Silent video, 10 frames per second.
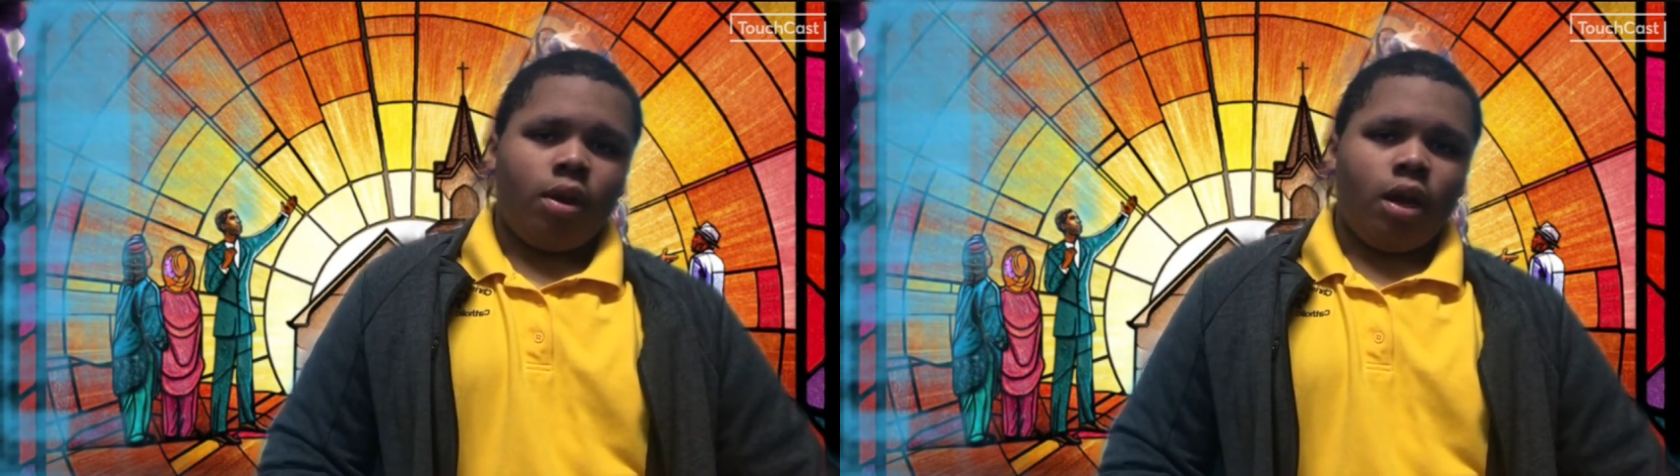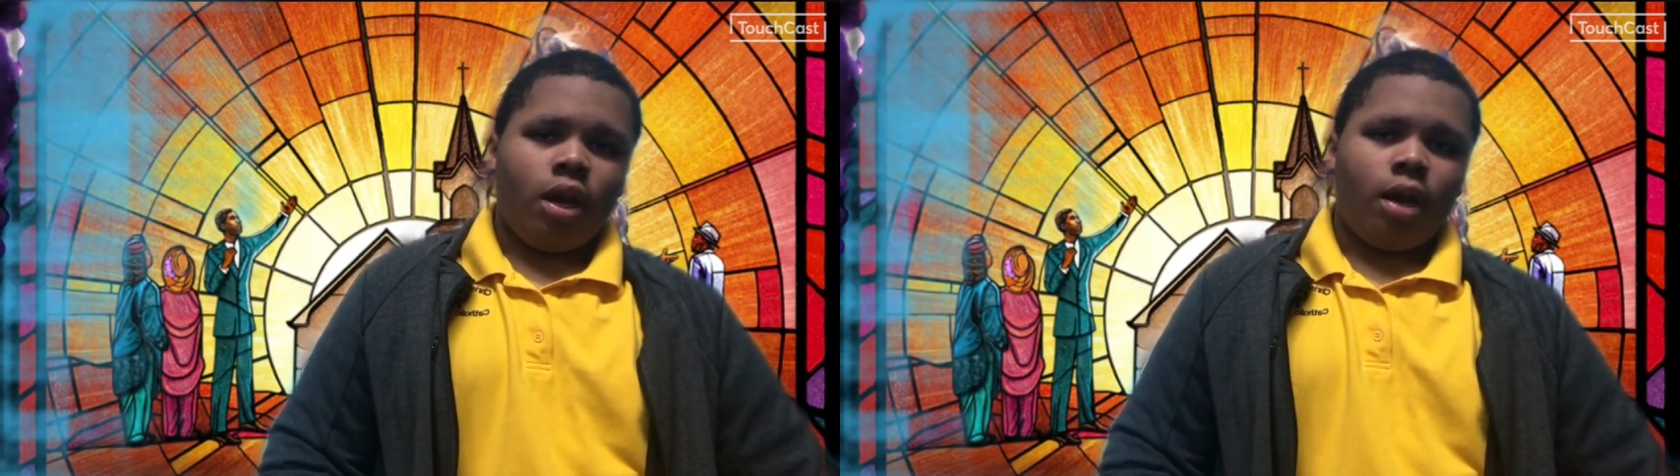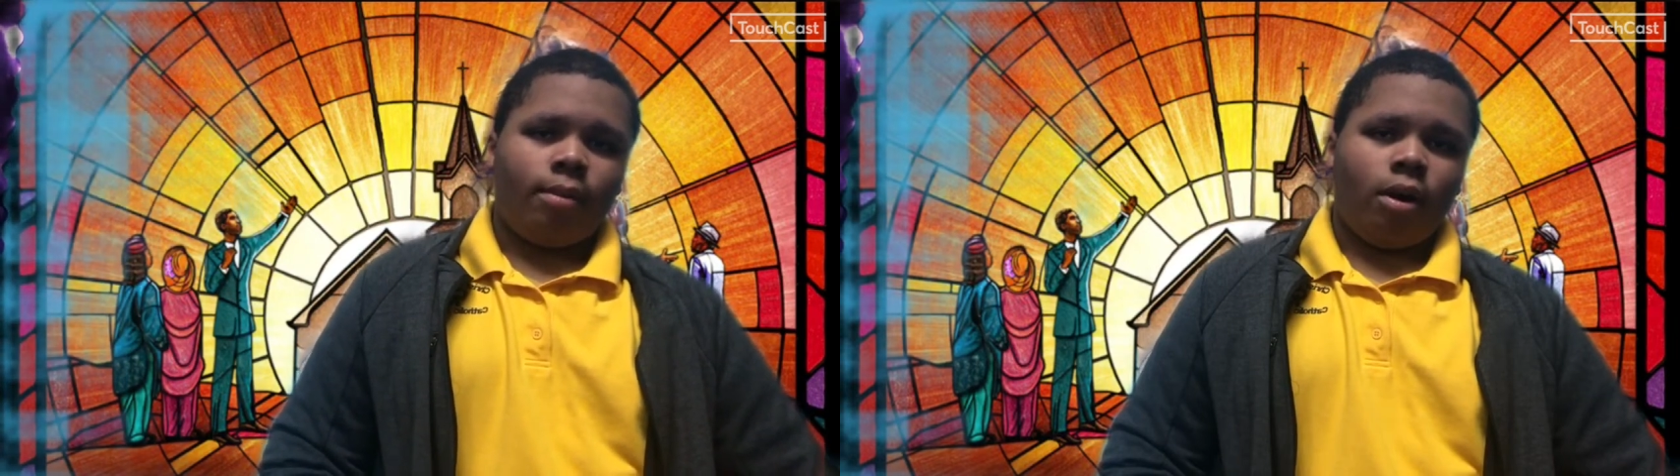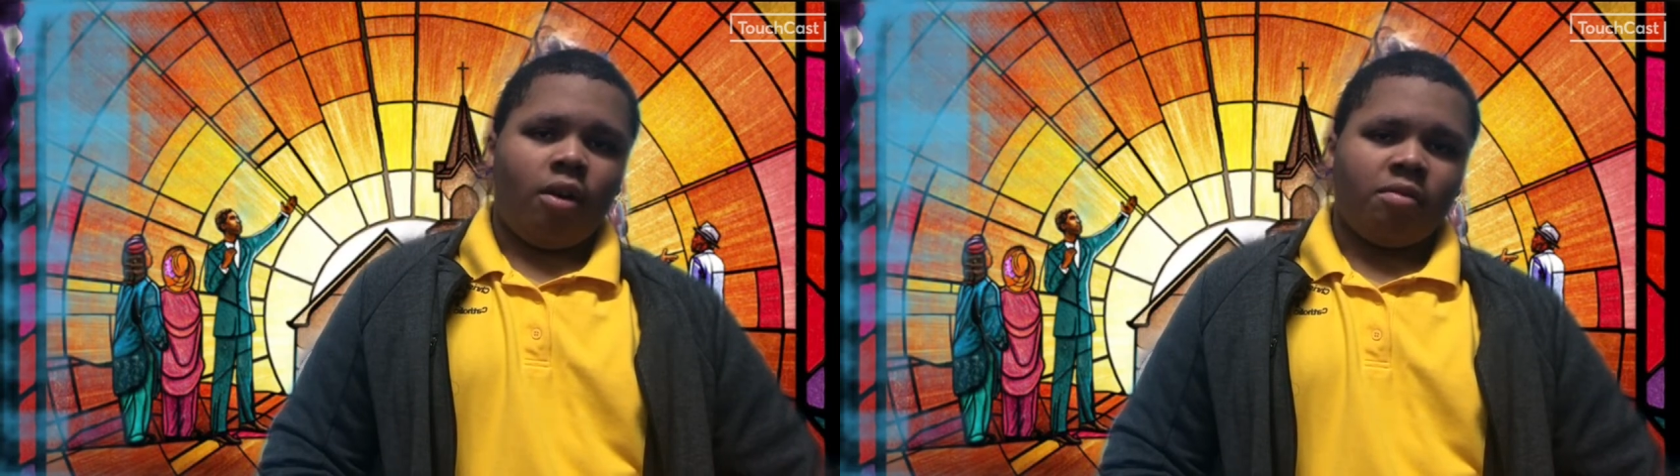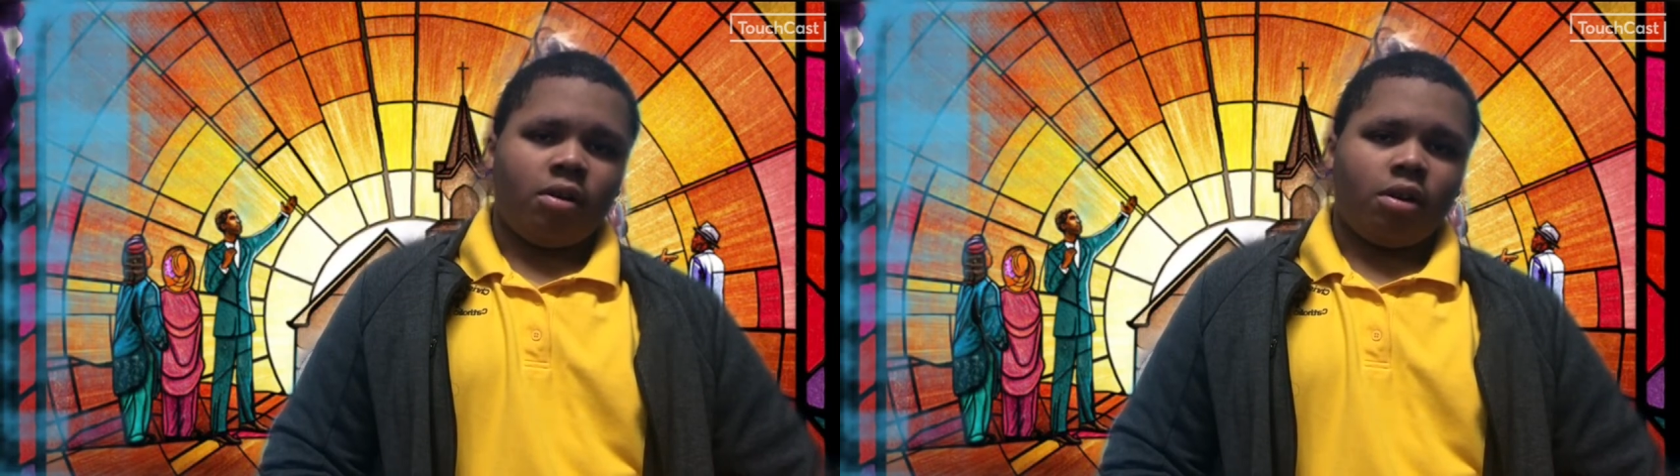and am
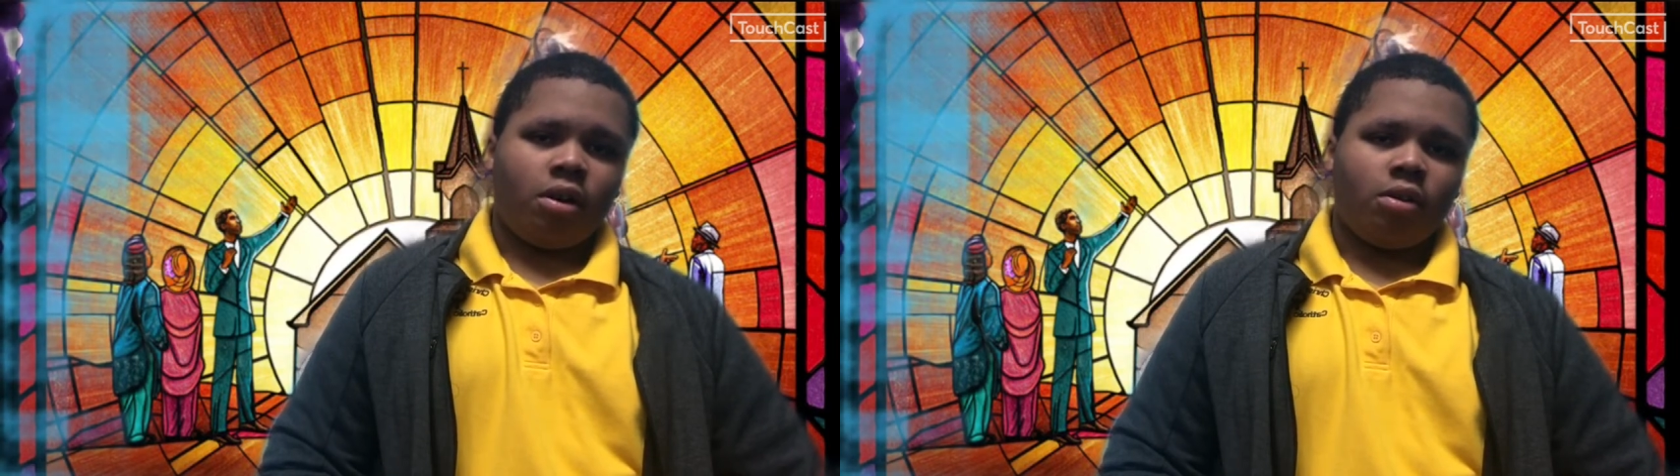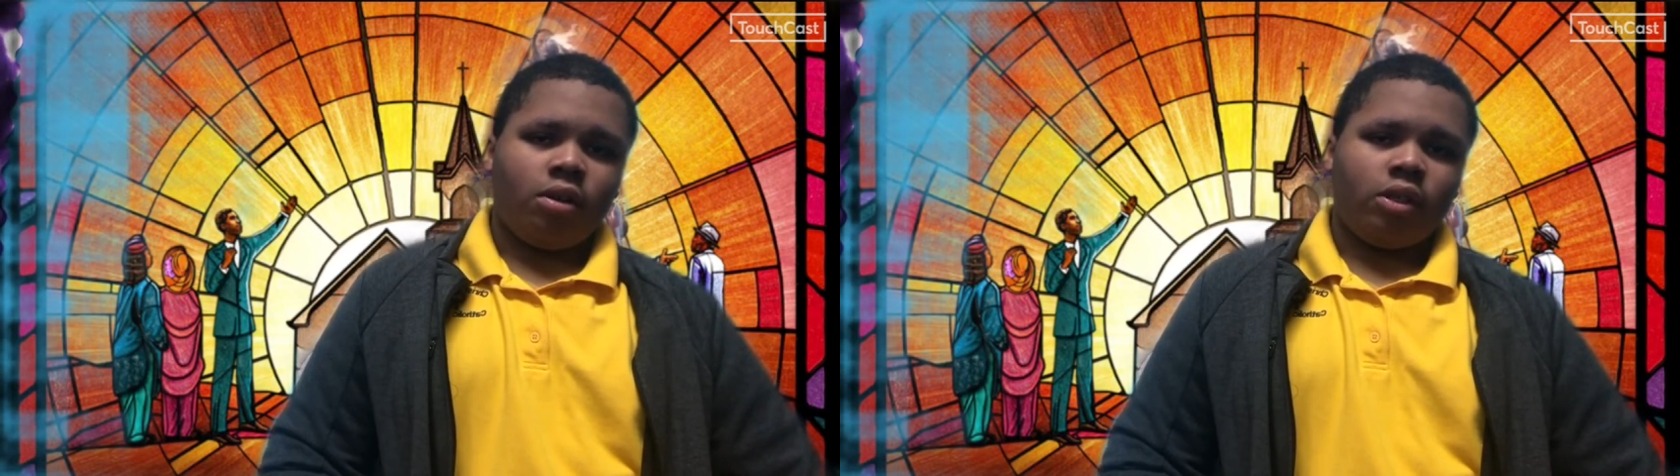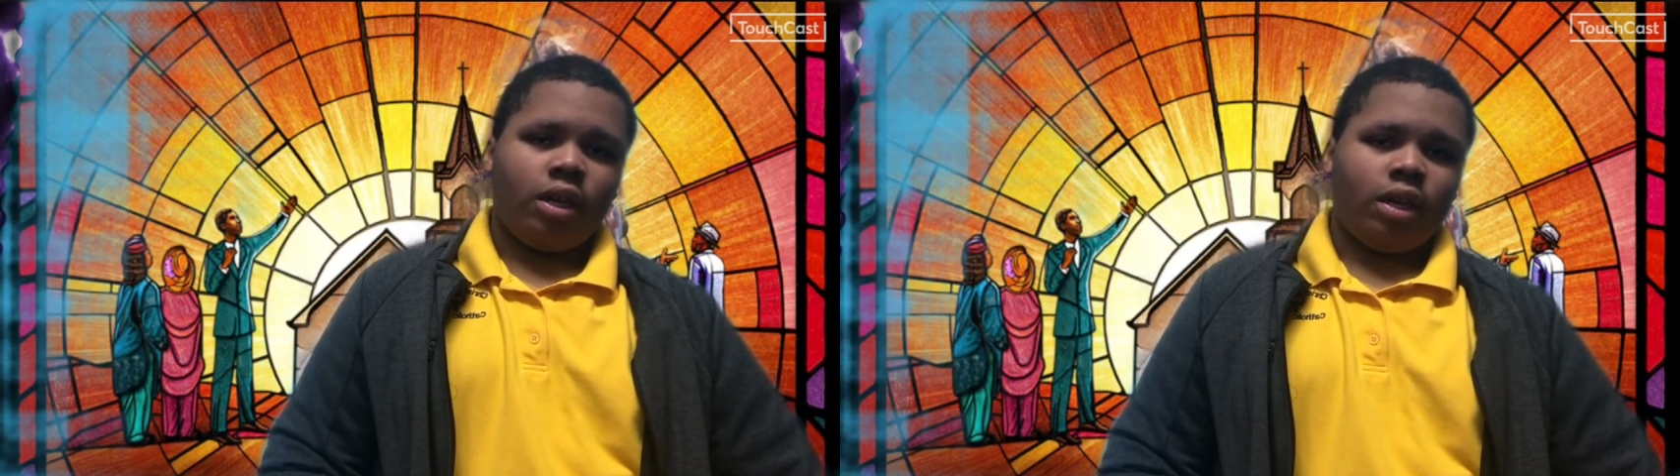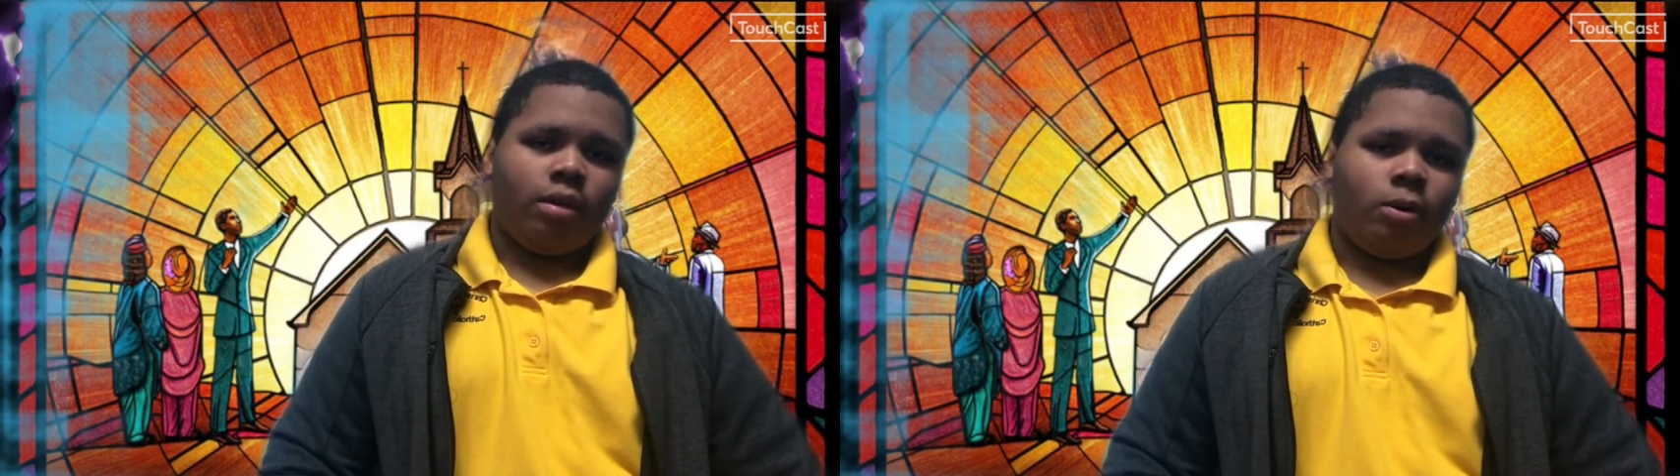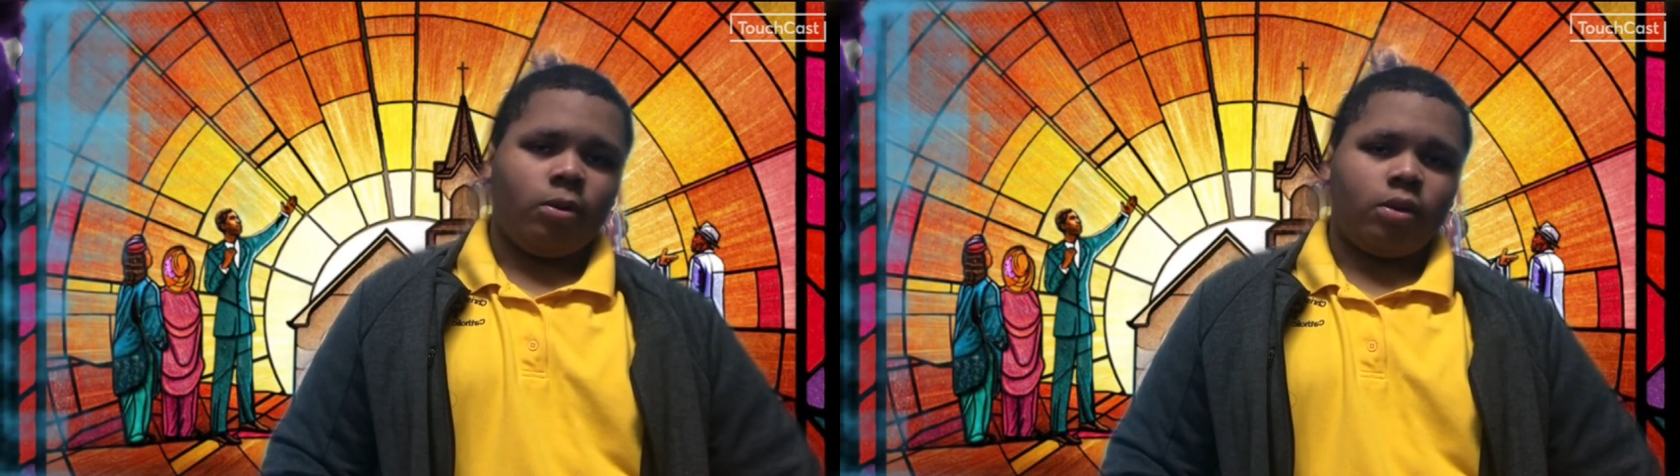often called the second
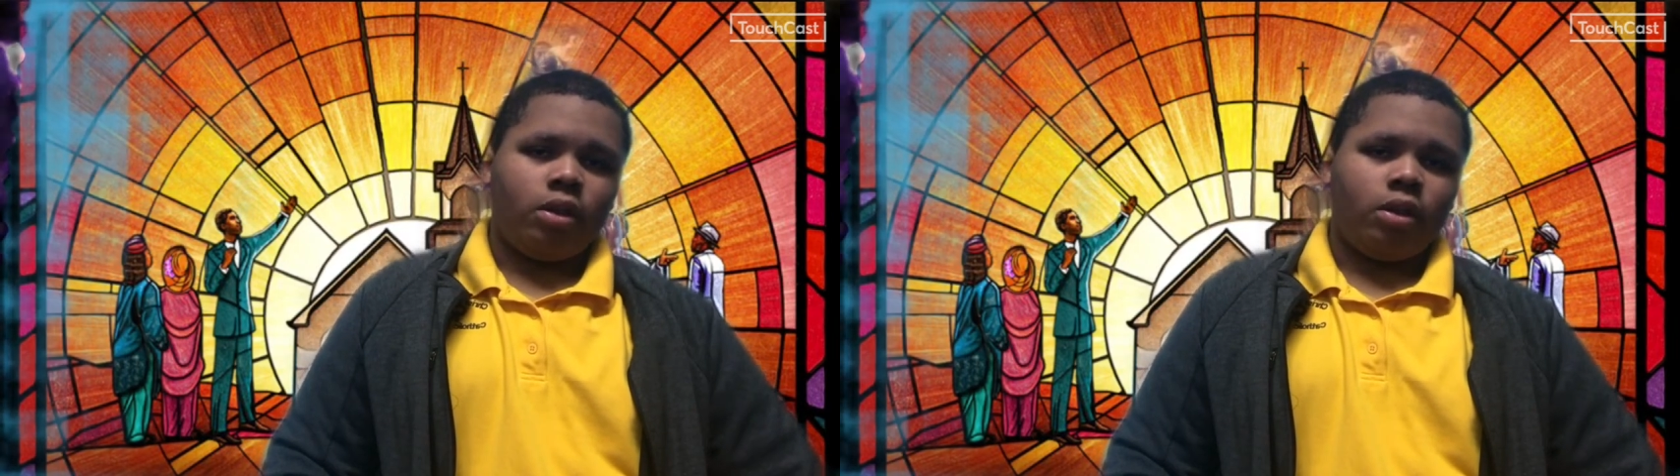most